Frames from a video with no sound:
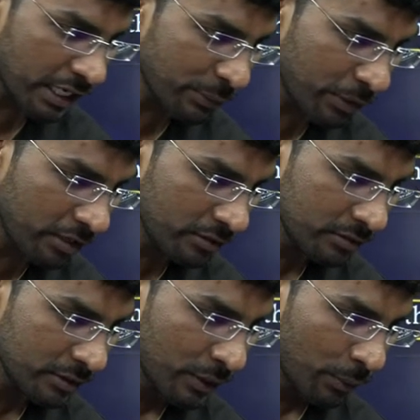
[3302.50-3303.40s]
correct one?
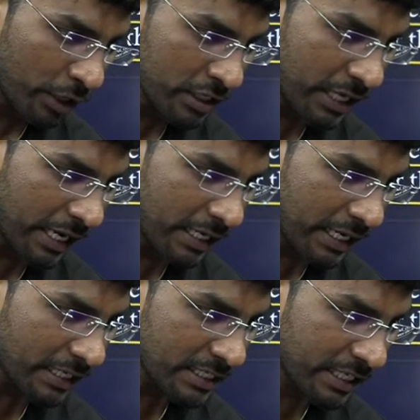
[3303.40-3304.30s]
What is the
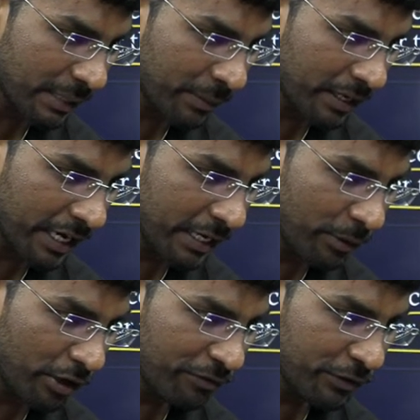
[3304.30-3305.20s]
incorrect statement? Any
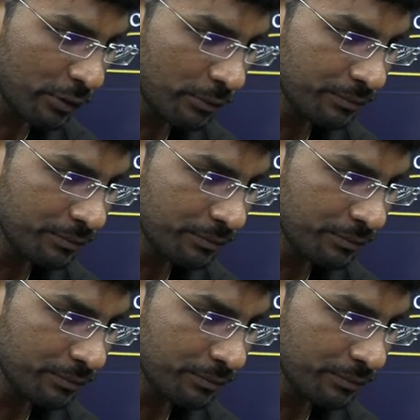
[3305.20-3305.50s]
one of you?